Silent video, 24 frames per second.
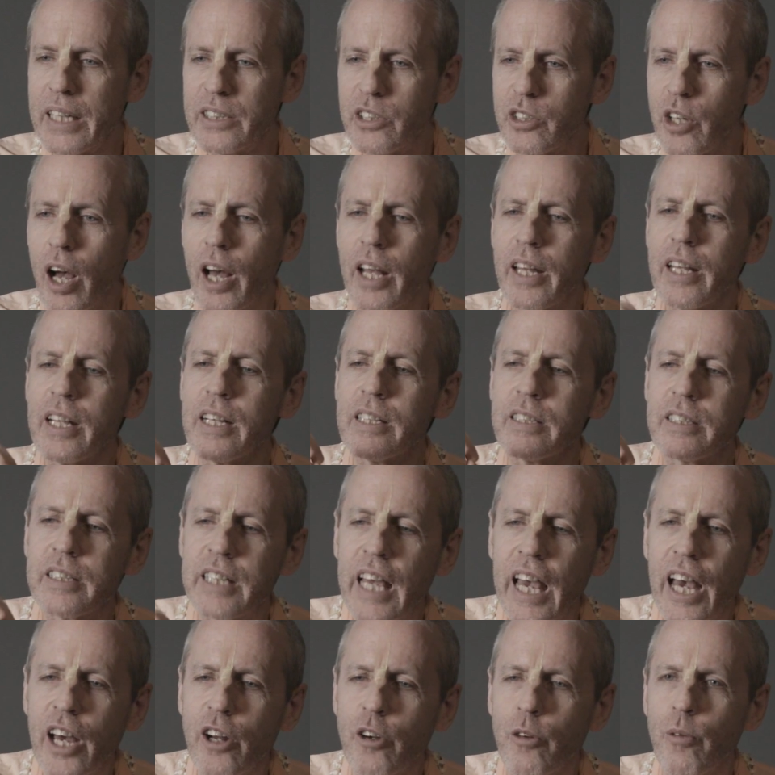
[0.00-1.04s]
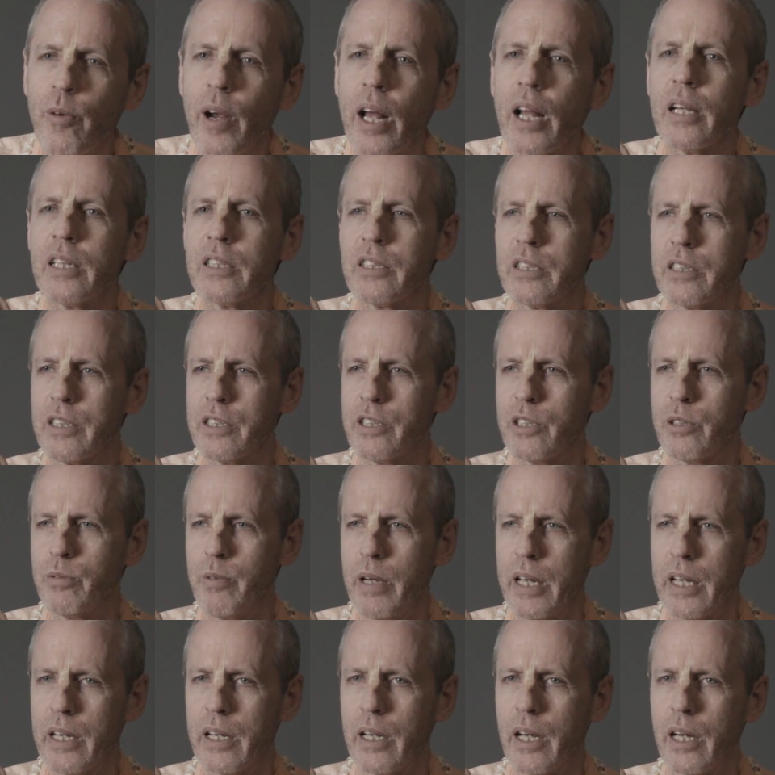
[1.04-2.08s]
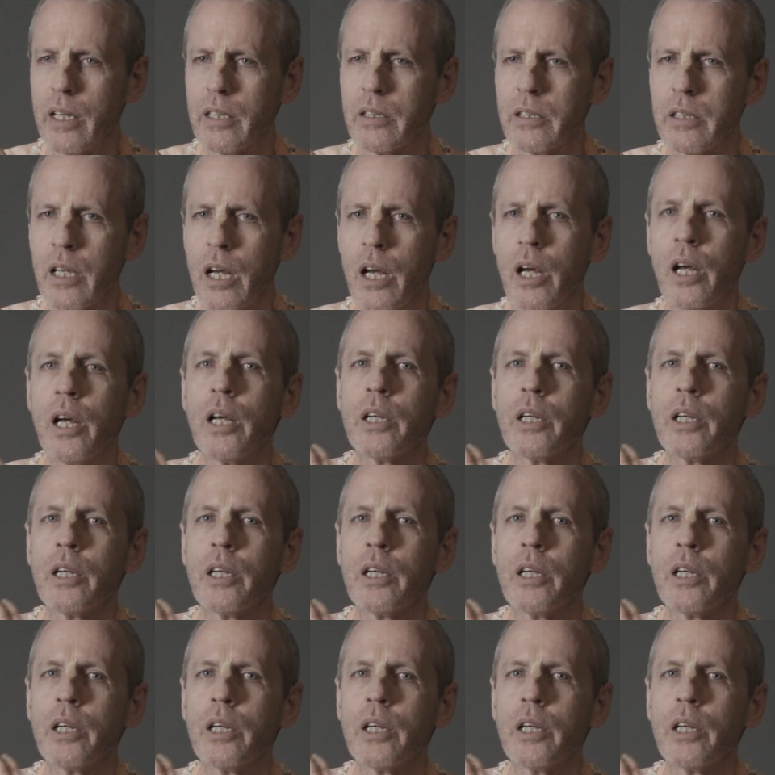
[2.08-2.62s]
jaundice can't relish the sweetness?